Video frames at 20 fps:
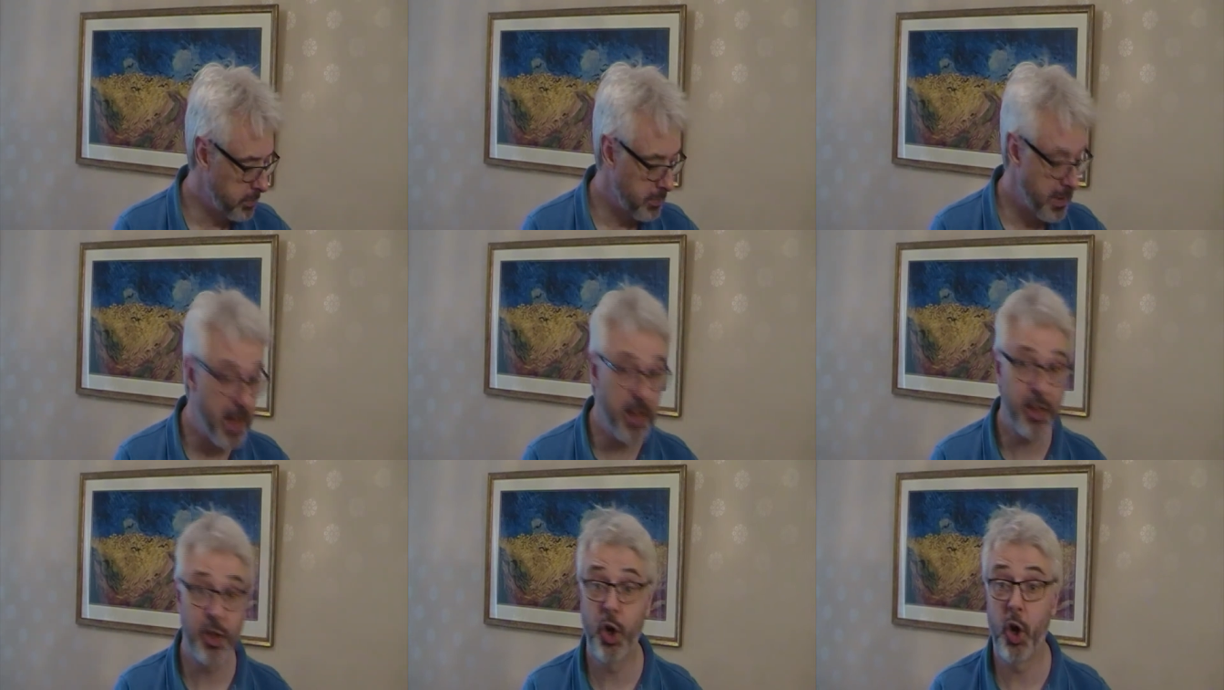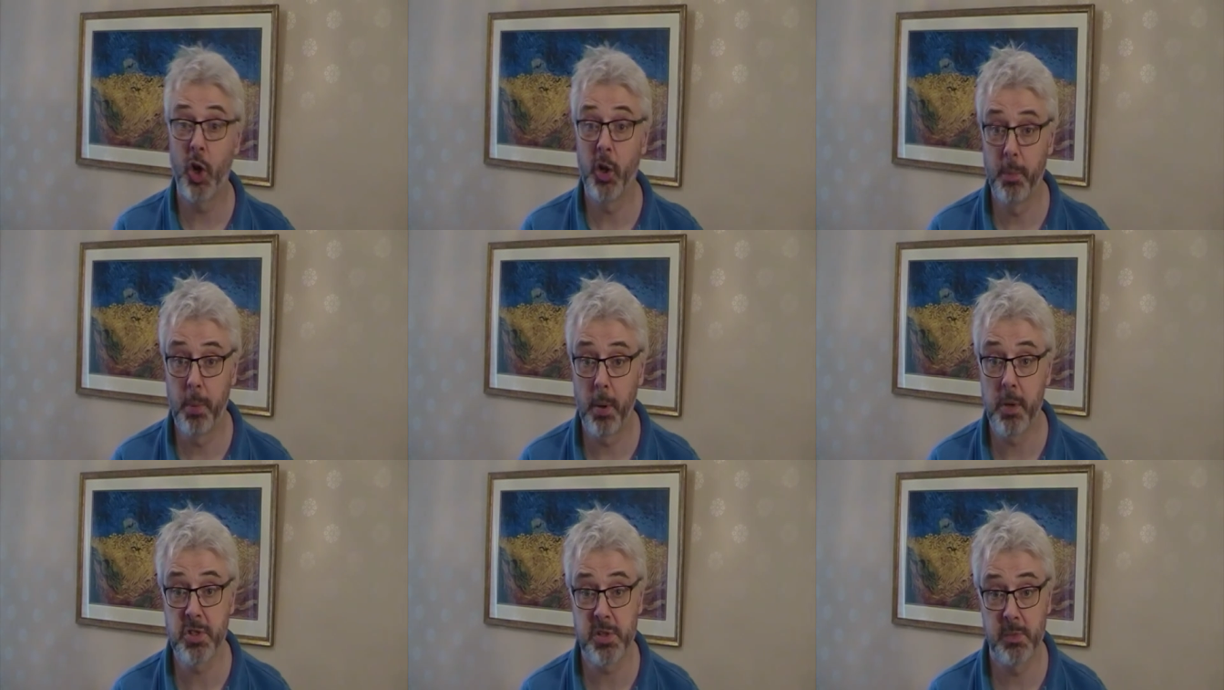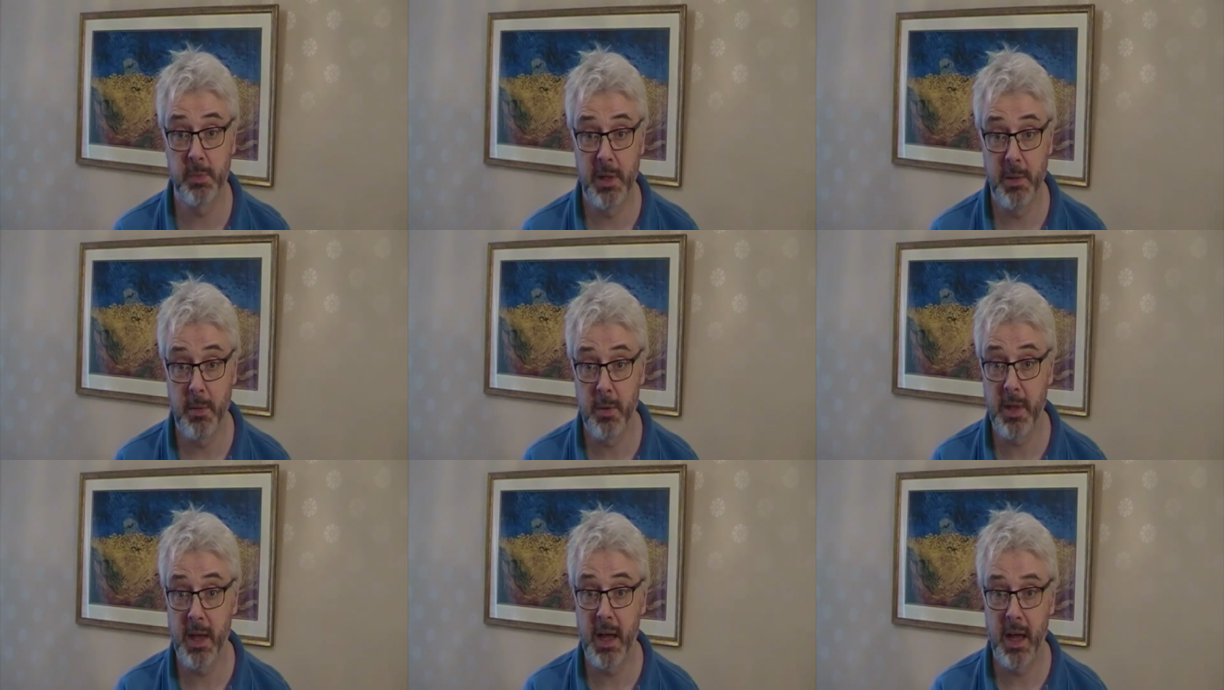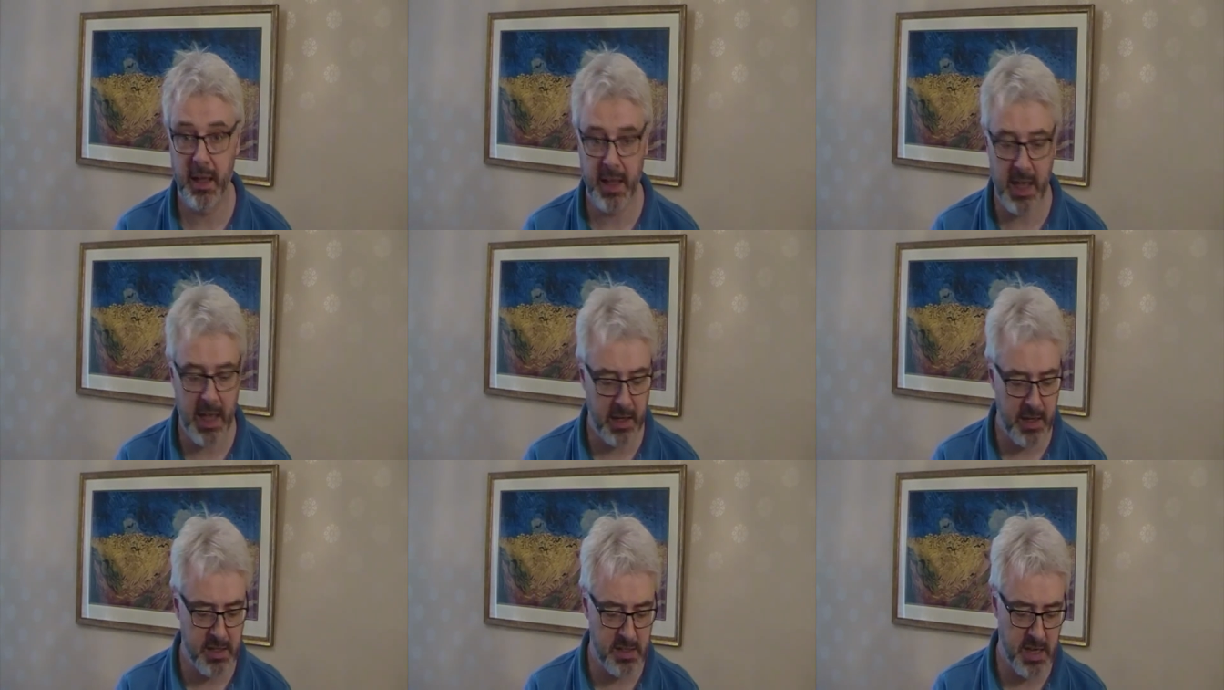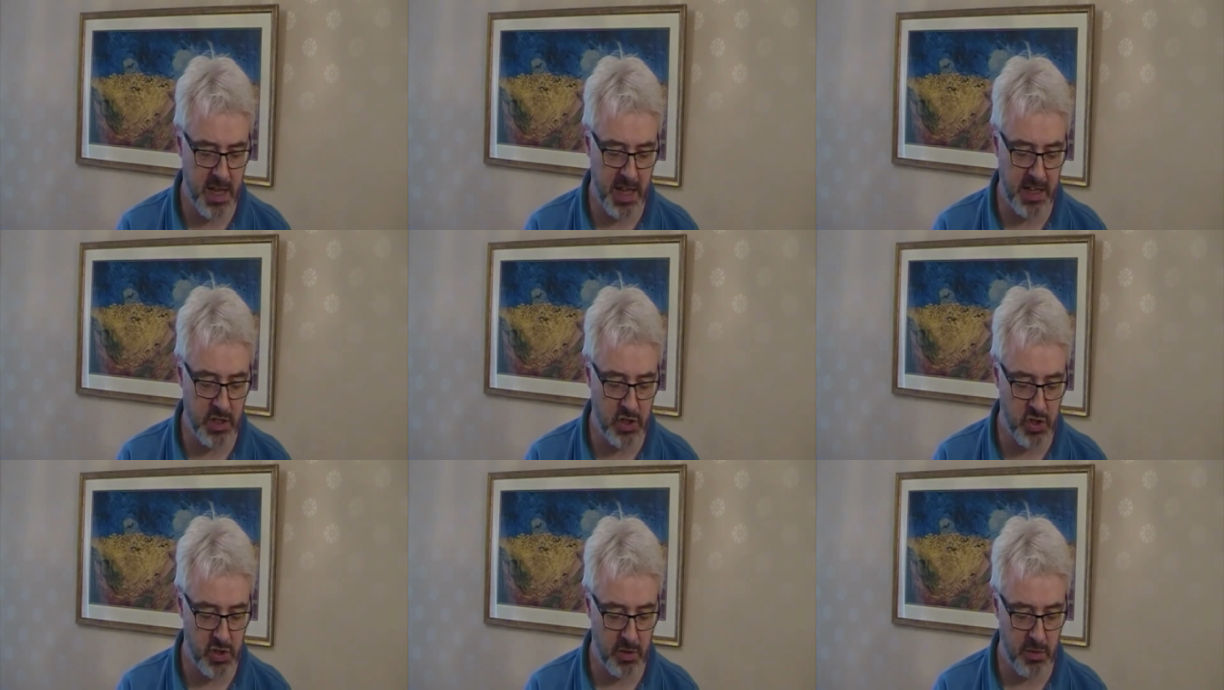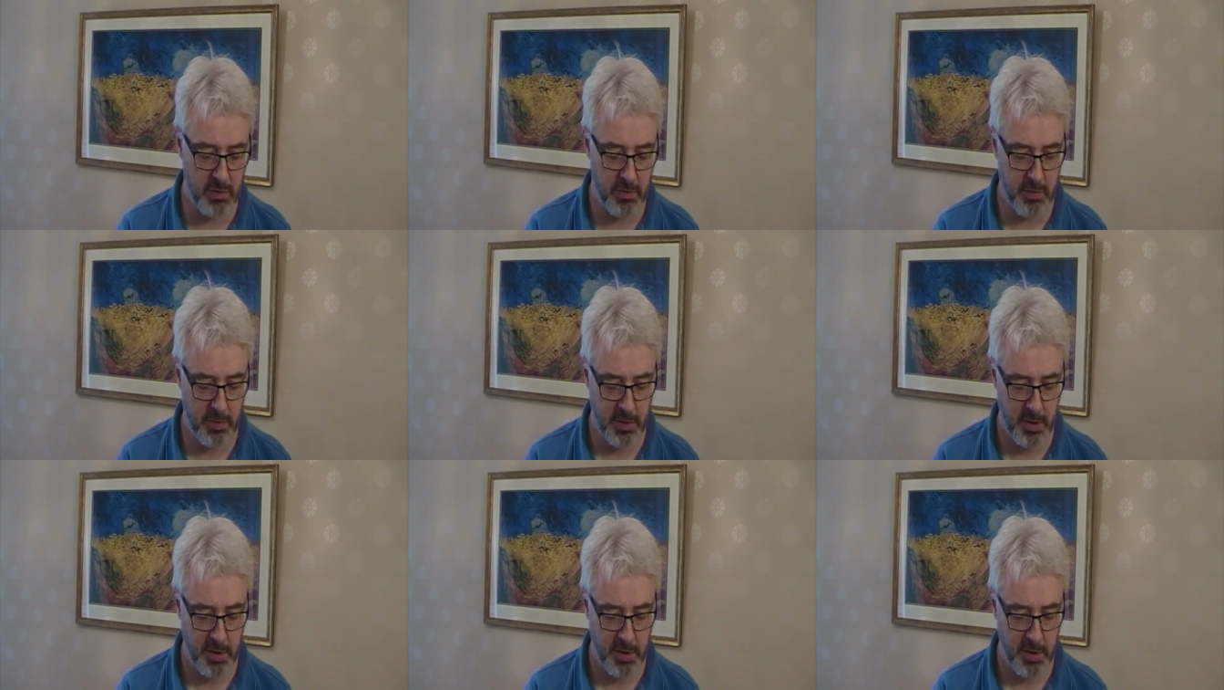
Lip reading: Alcohol possibly, but that again is an ancient